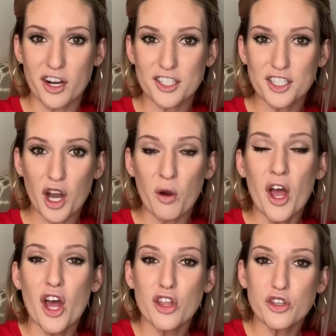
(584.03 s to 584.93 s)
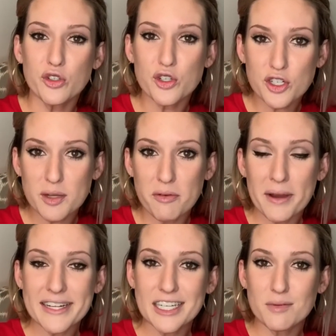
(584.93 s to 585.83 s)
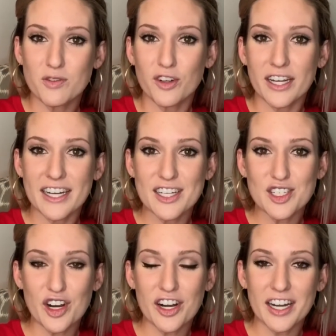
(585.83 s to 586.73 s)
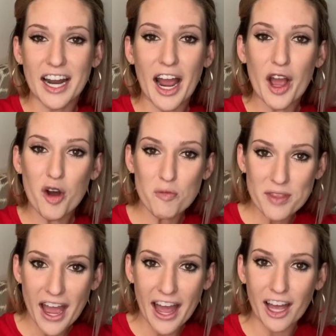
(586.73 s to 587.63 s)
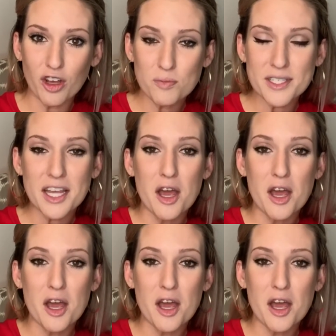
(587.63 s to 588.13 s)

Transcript: So those are some of my tips for getting started. I hope that helps.